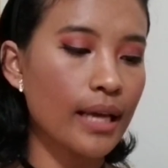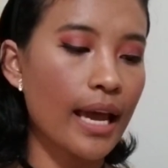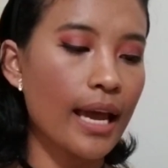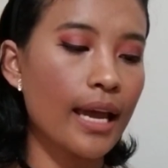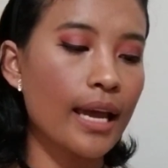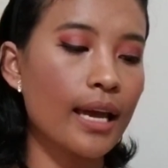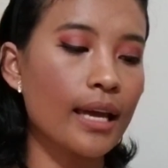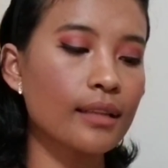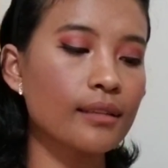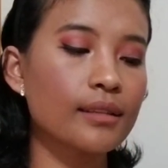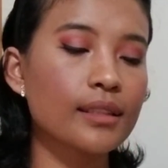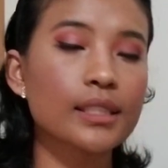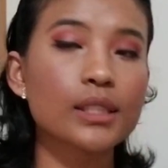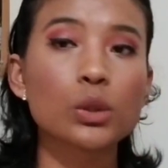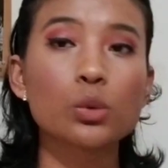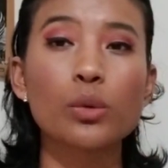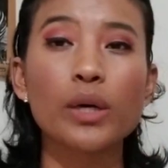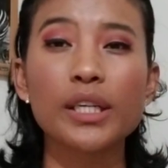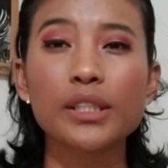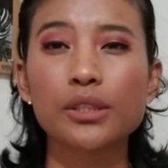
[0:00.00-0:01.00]
and this
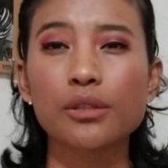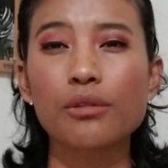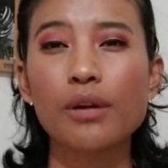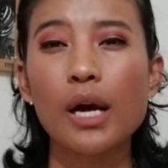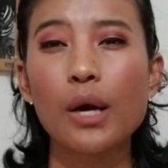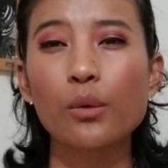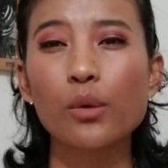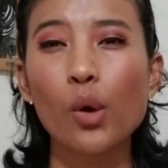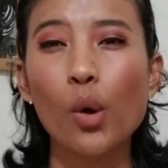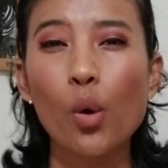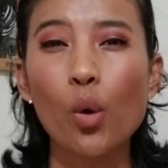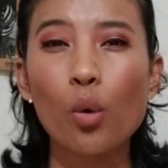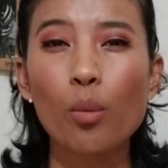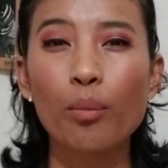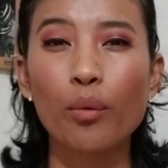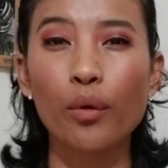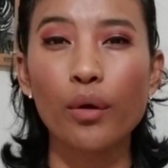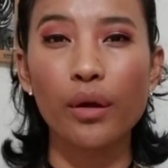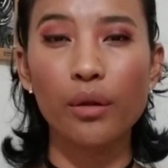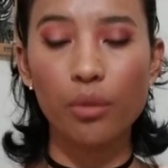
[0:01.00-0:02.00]
weighs around
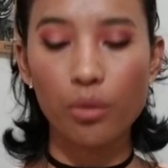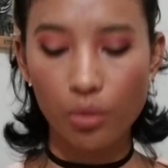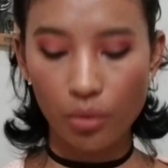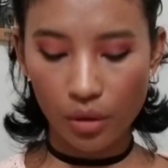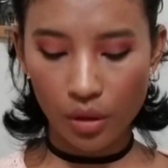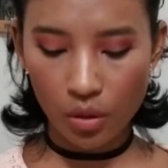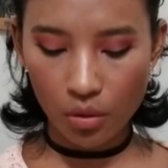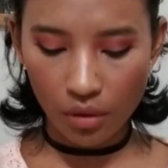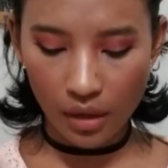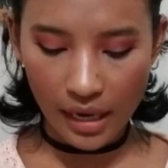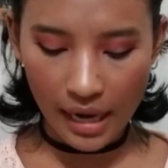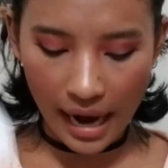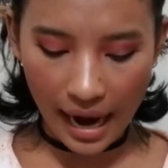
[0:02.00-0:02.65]
0.33